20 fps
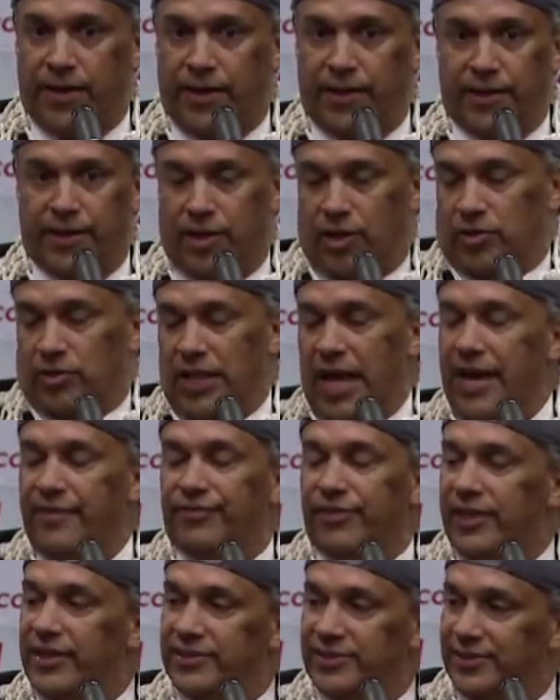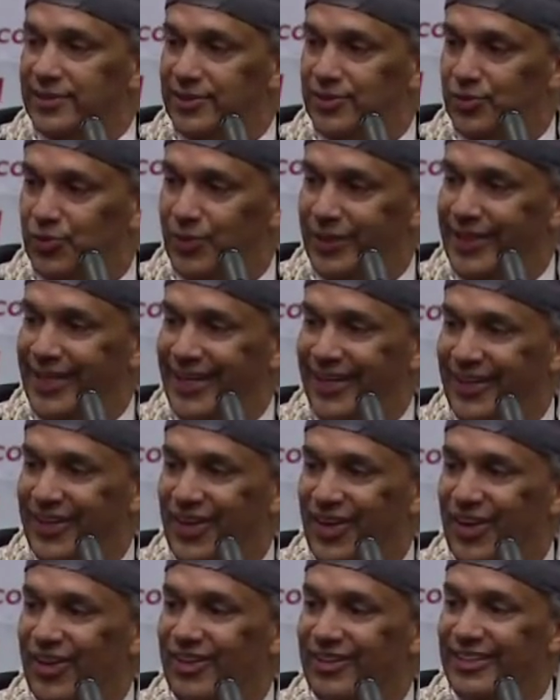you know, life lessons when they
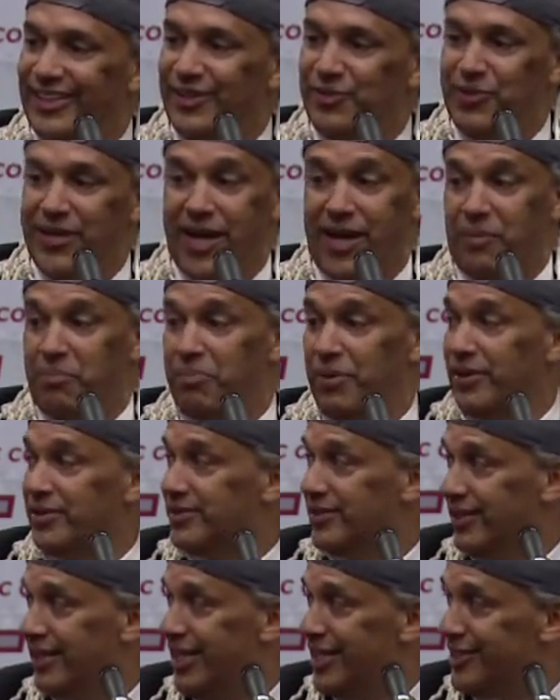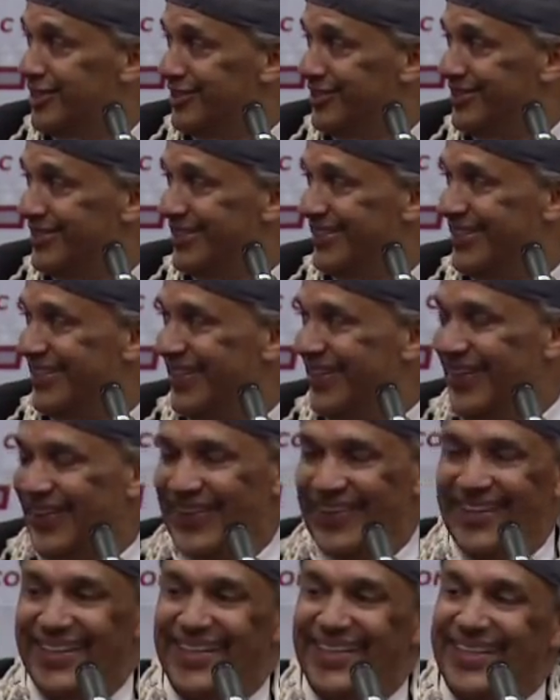occur. And we had a bunch of lessons this year.
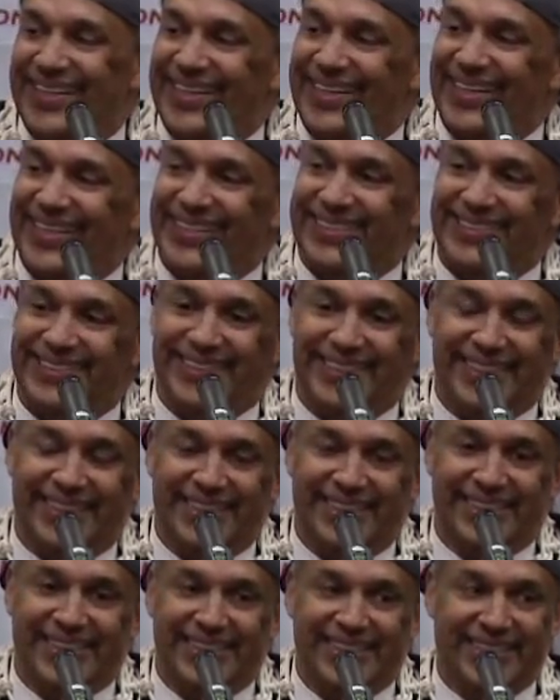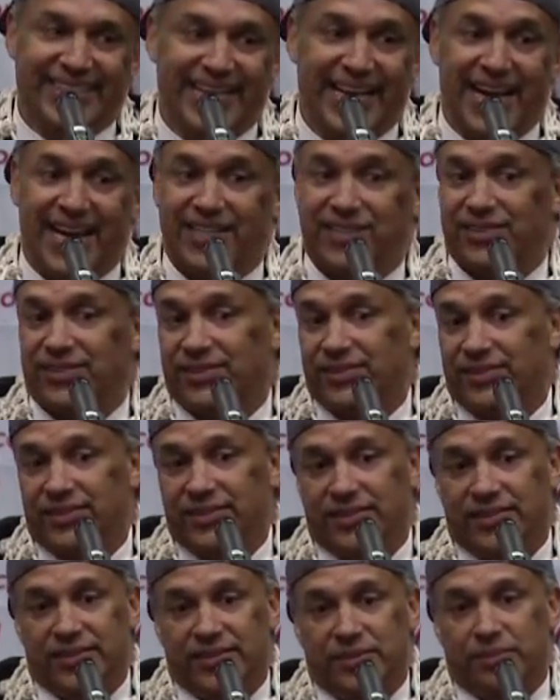And the guys
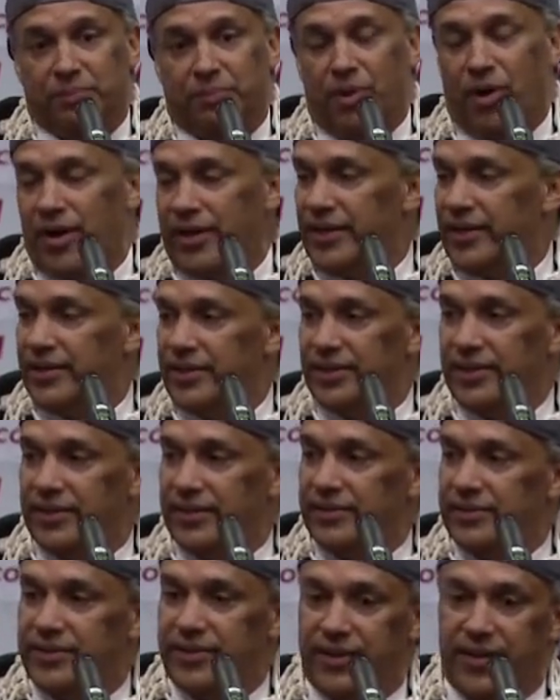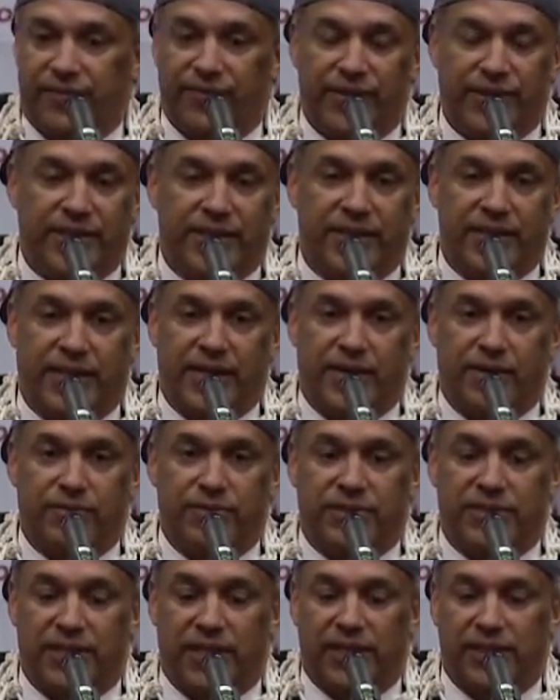bought into everything that I
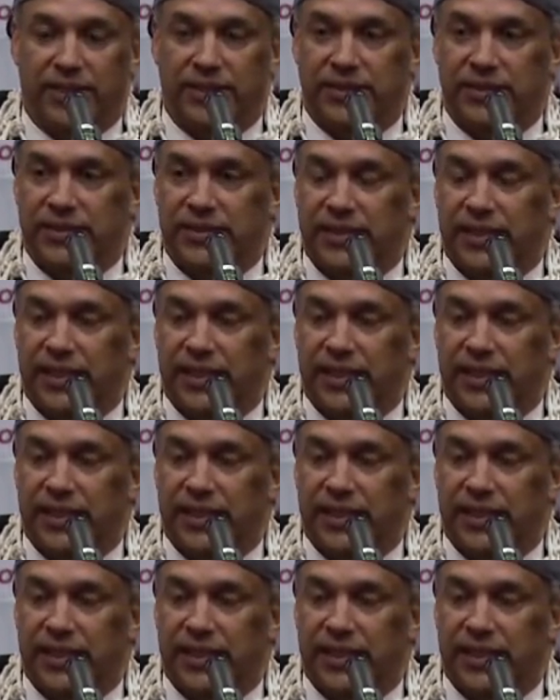was selling.